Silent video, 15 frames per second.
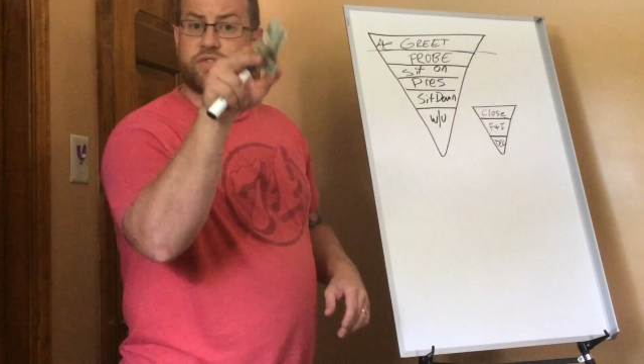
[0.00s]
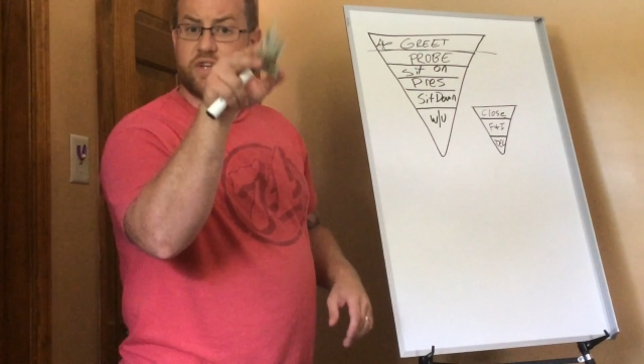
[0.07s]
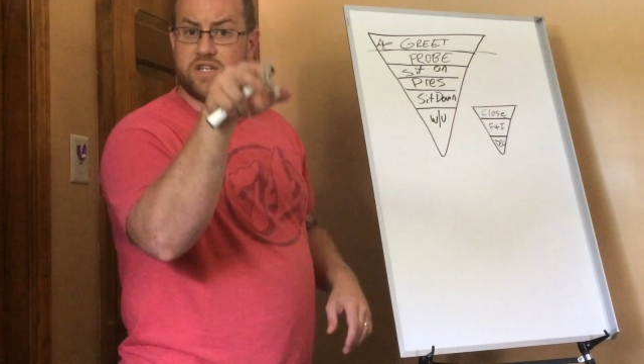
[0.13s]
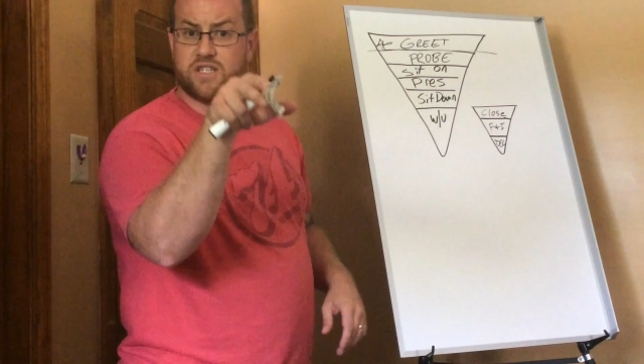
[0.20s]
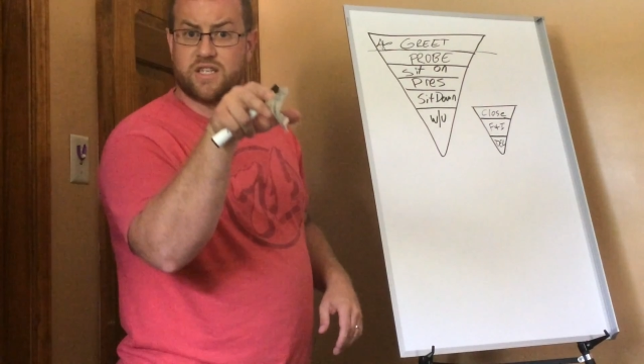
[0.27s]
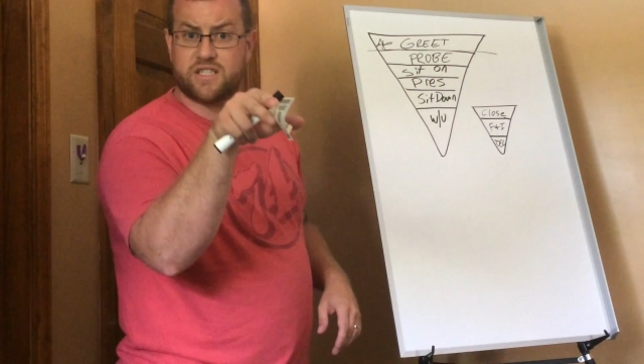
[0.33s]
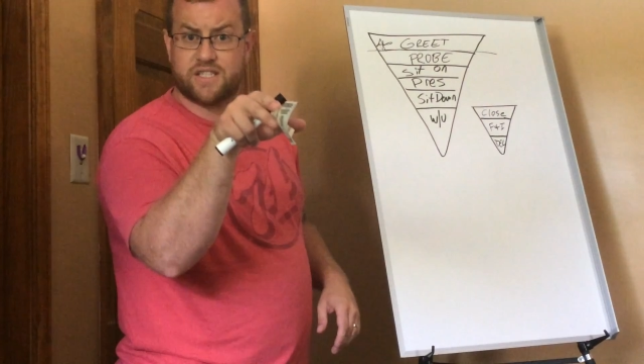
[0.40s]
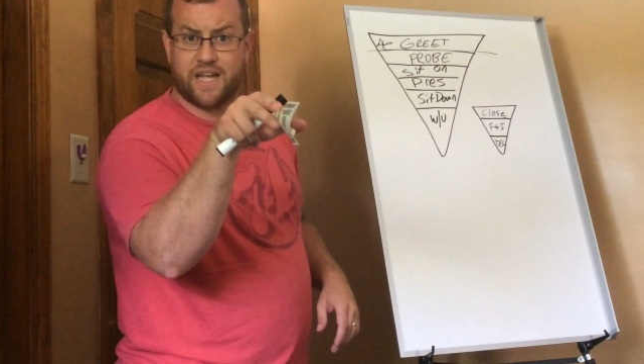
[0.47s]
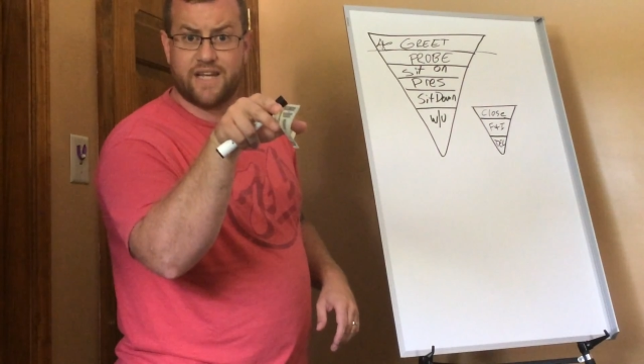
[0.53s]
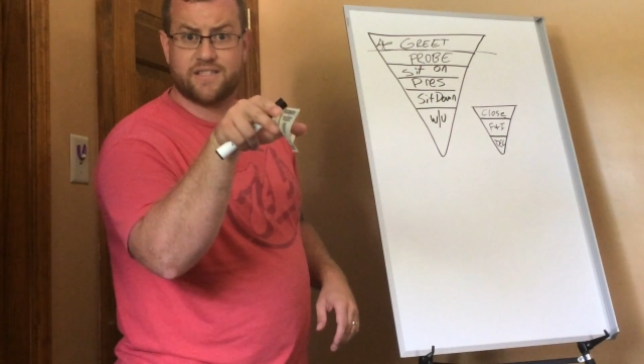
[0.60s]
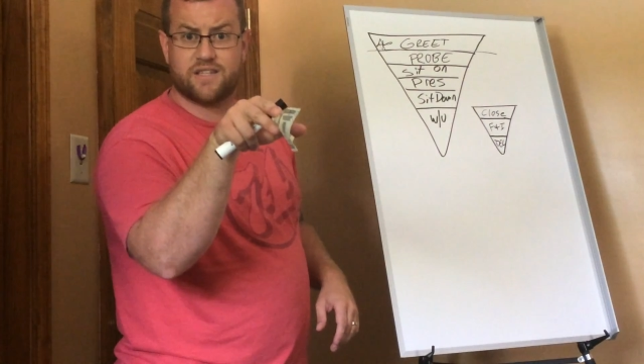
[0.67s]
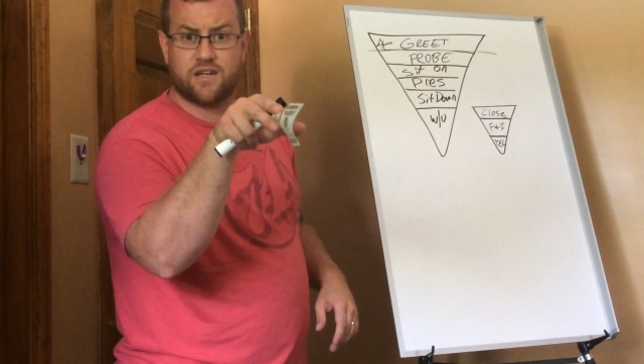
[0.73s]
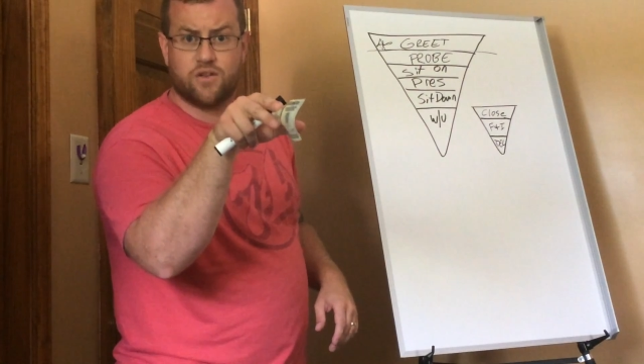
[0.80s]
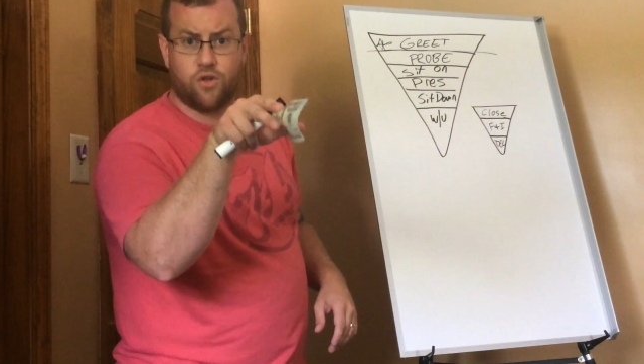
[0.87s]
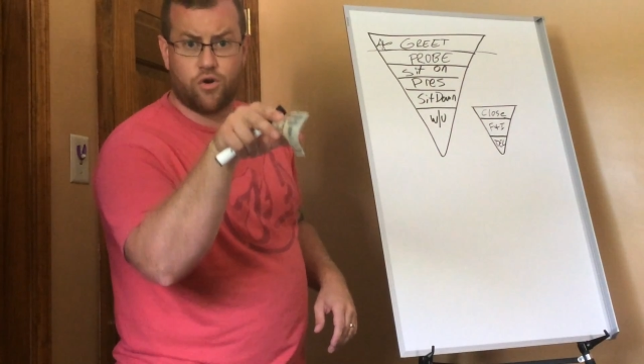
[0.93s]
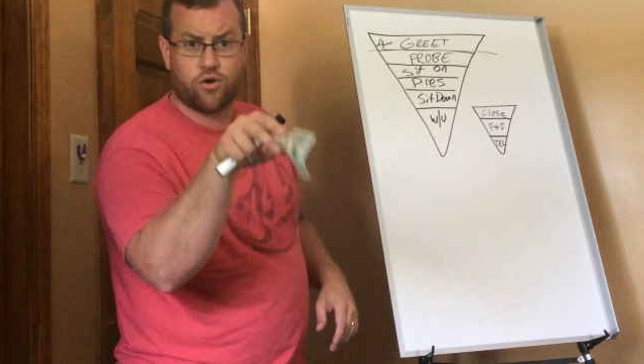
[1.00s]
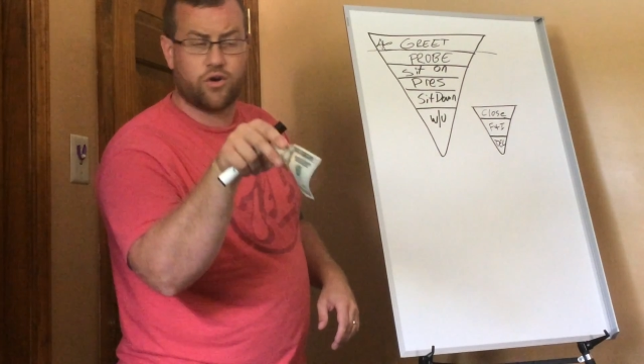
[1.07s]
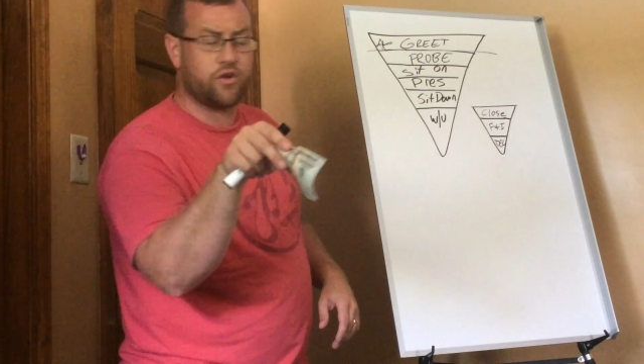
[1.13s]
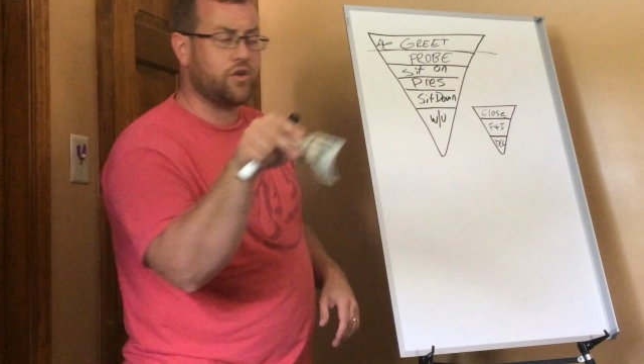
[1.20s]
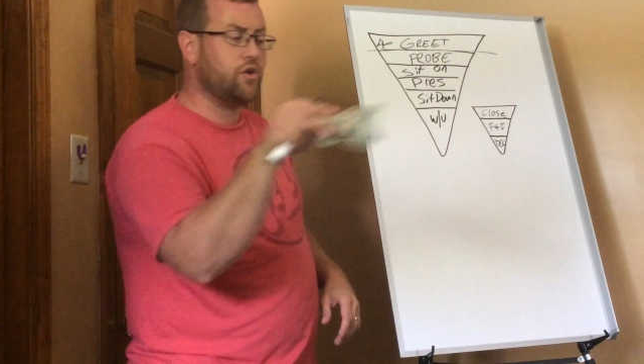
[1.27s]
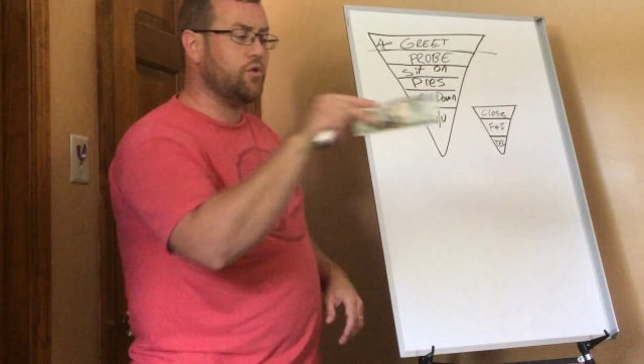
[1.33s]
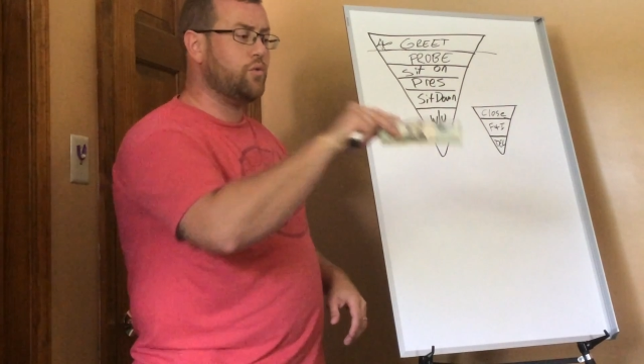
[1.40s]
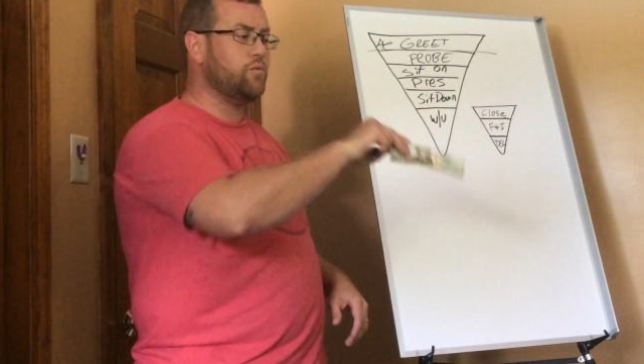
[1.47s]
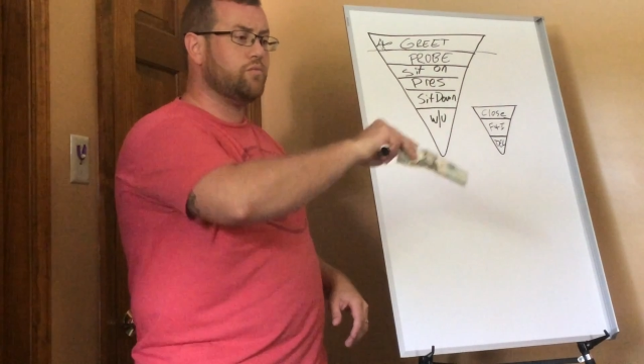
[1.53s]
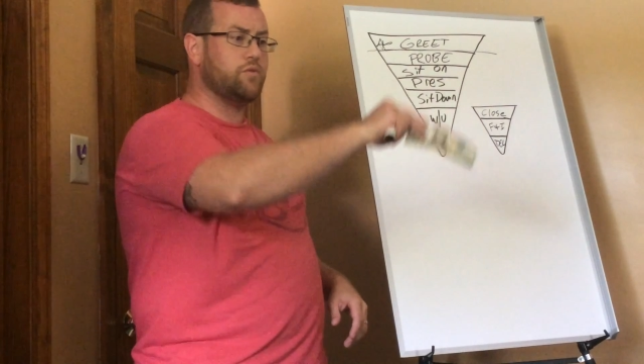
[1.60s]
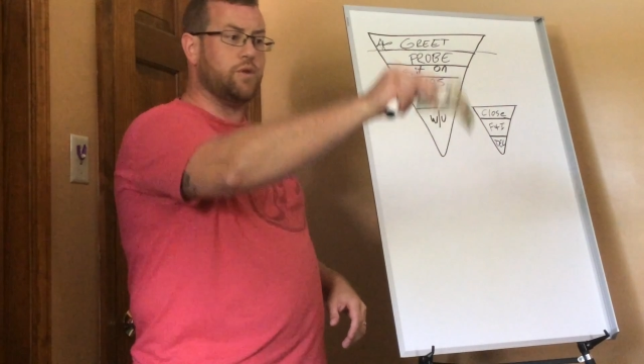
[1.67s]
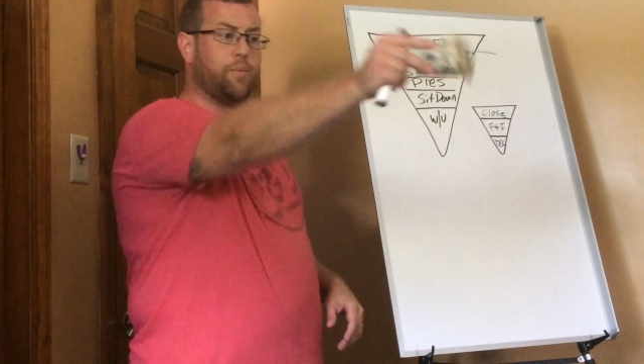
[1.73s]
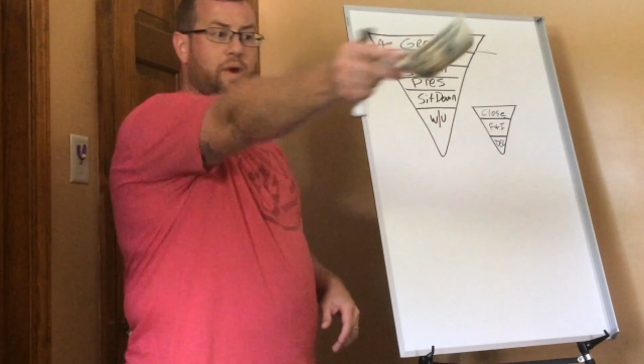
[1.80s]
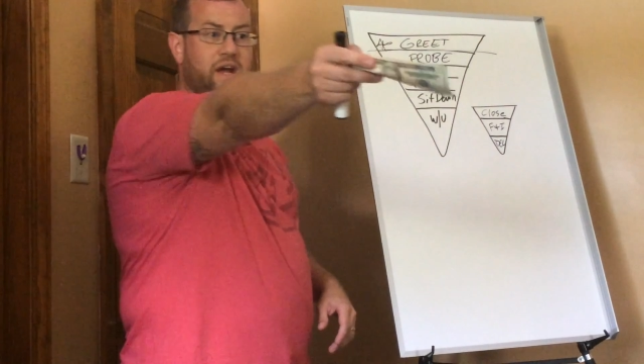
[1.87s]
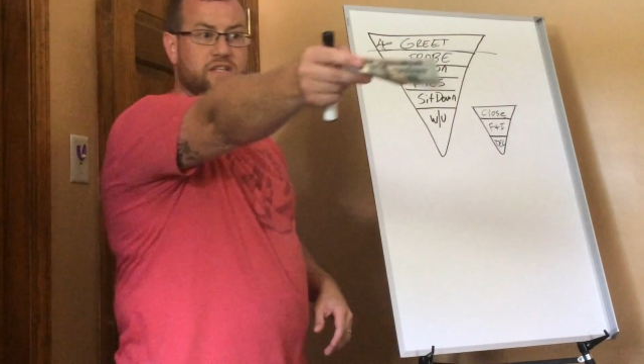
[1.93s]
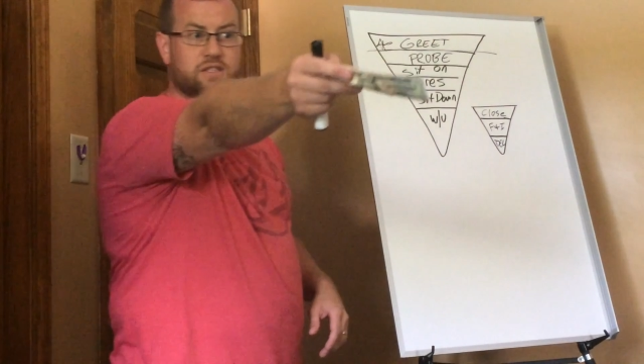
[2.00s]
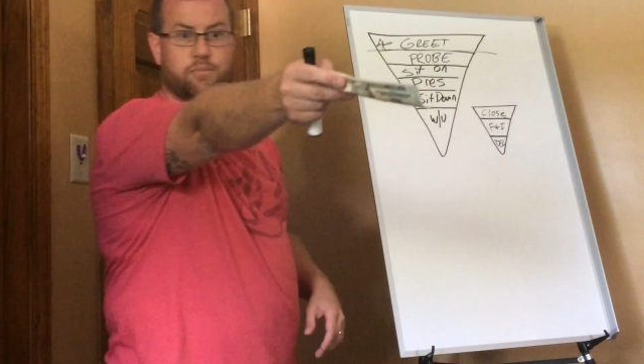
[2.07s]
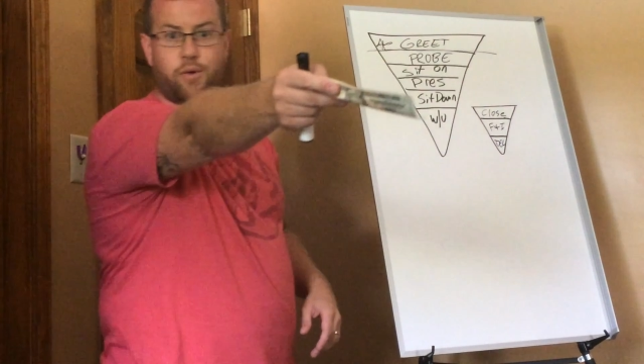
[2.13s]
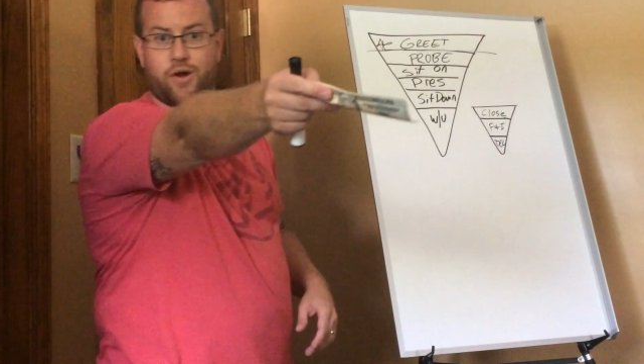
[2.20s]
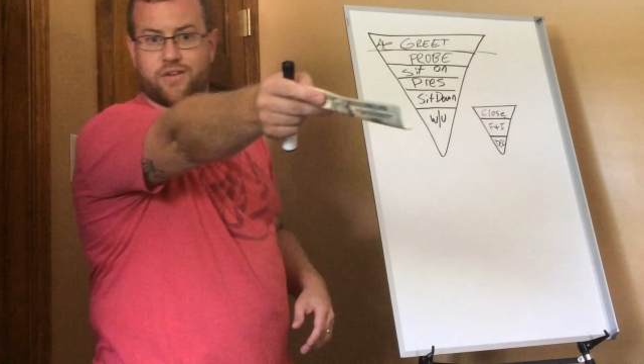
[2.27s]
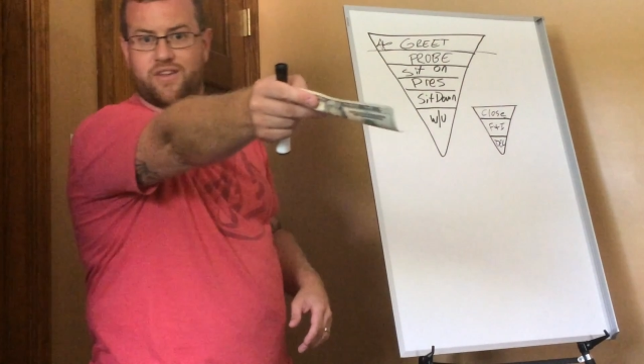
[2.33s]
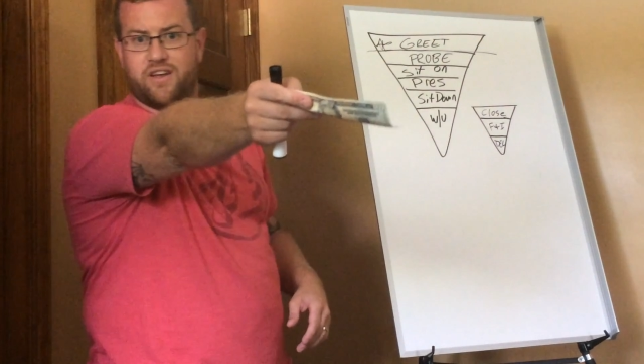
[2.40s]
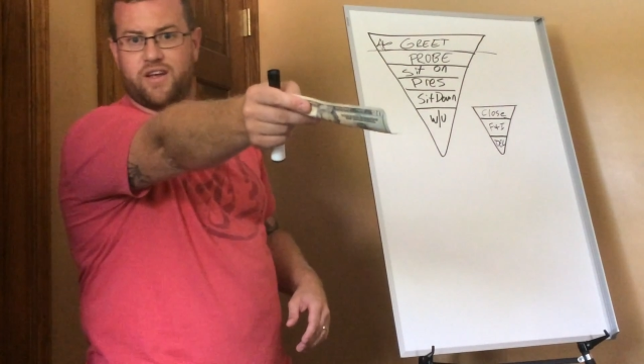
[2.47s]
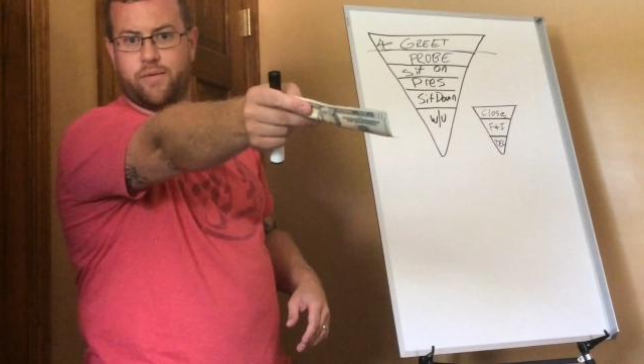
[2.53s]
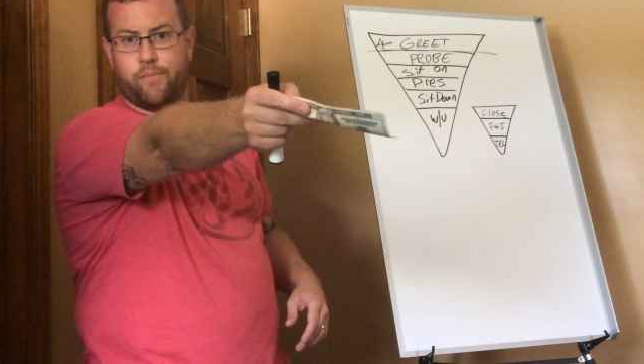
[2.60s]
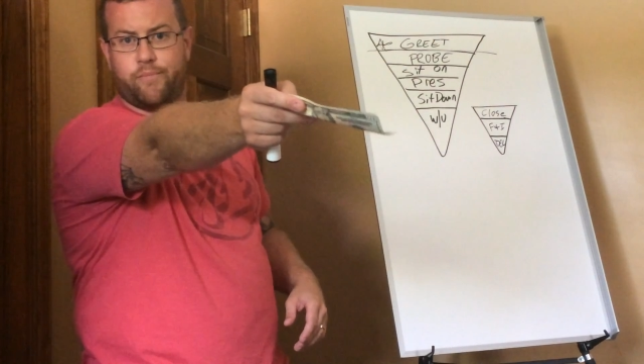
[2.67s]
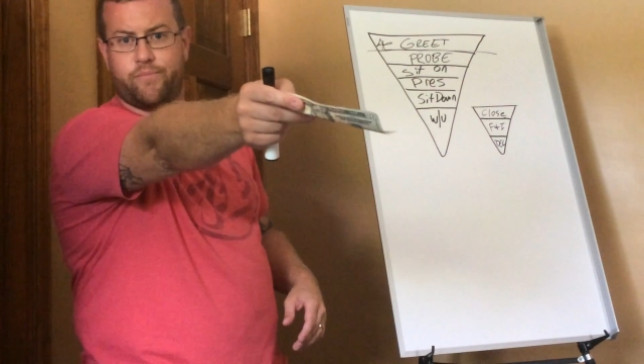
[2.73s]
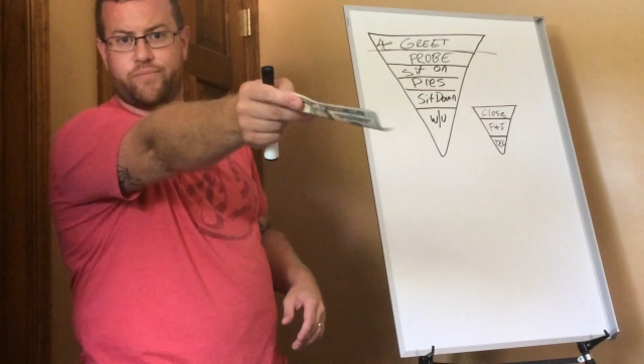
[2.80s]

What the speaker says: If he stays in it longer than you pass the buck to him.